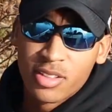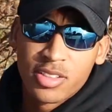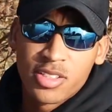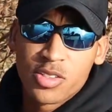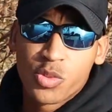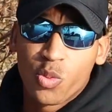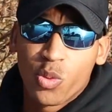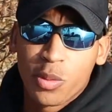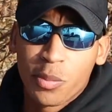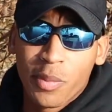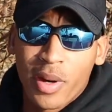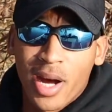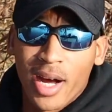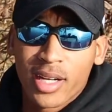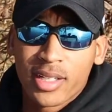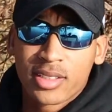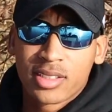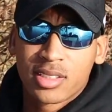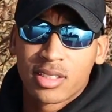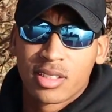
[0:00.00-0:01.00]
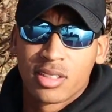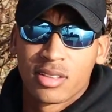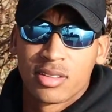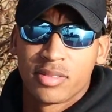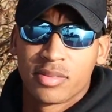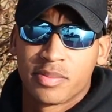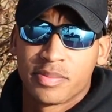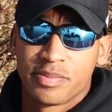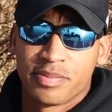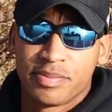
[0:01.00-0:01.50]
Just one box.
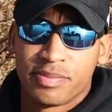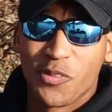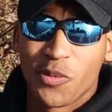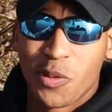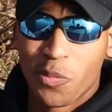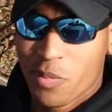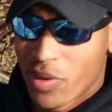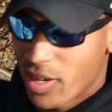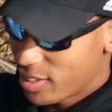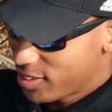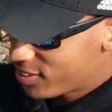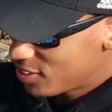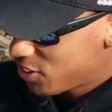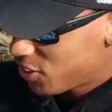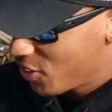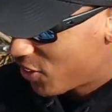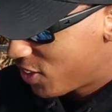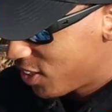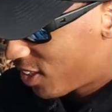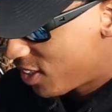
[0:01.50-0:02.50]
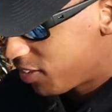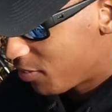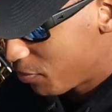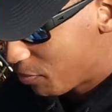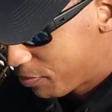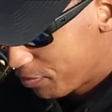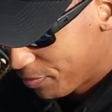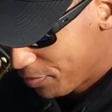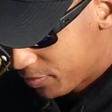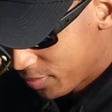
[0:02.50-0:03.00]
One box is all you need.
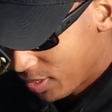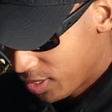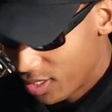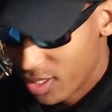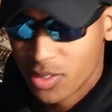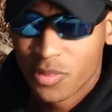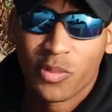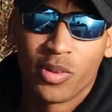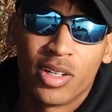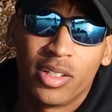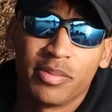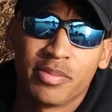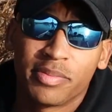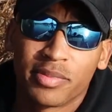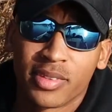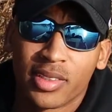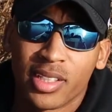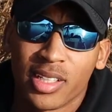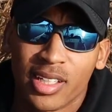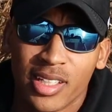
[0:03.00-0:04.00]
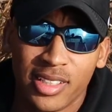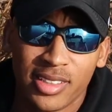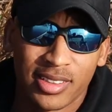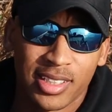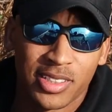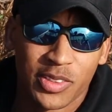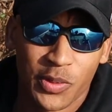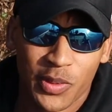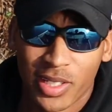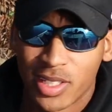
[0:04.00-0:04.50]
Well, at least
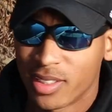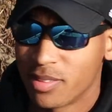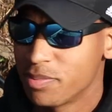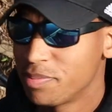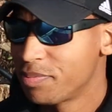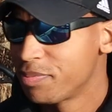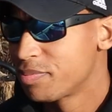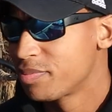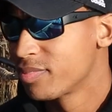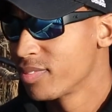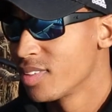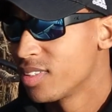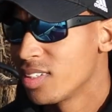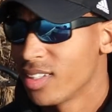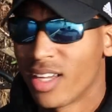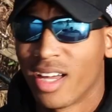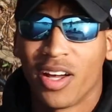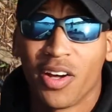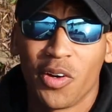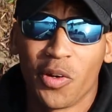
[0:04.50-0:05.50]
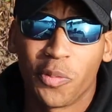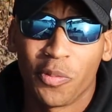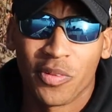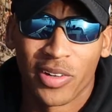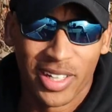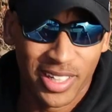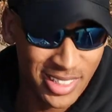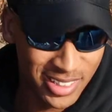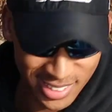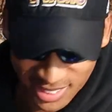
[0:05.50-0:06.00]
that's what I hope, right?